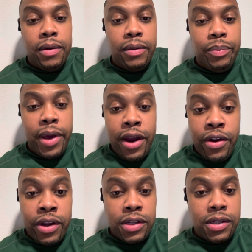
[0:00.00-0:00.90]

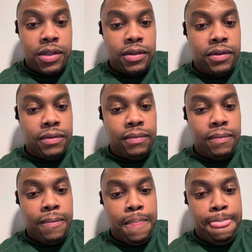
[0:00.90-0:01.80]
parents,
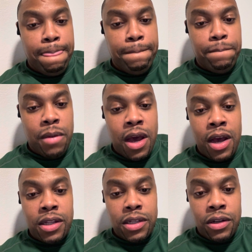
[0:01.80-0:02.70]

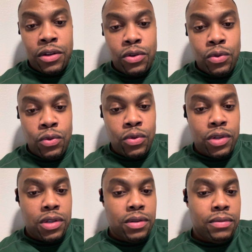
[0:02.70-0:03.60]
aunts,
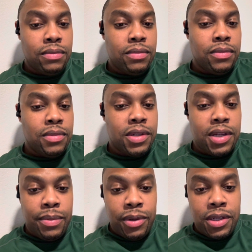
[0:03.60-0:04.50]
uncles,
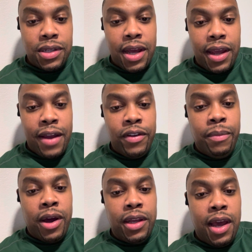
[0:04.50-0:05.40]
siblings, like
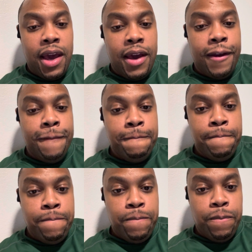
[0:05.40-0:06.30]
everybody had
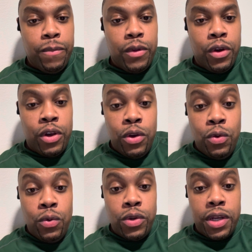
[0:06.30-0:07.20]
a
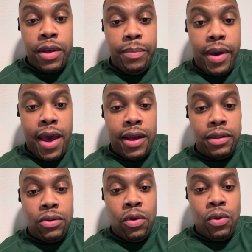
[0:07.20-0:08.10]
huge impact
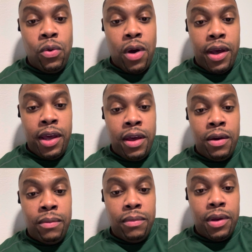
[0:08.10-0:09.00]
on who I
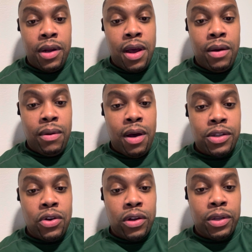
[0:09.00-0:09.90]
am. And I
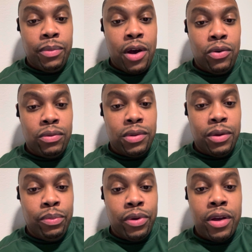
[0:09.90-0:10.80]
talked about the
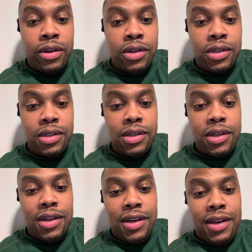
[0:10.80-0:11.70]
brothers.
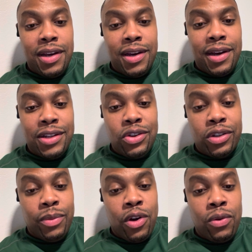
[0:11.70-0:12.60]
I talked
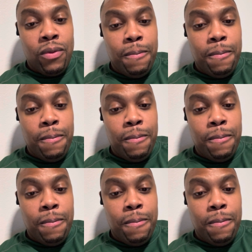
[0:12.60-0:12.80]
about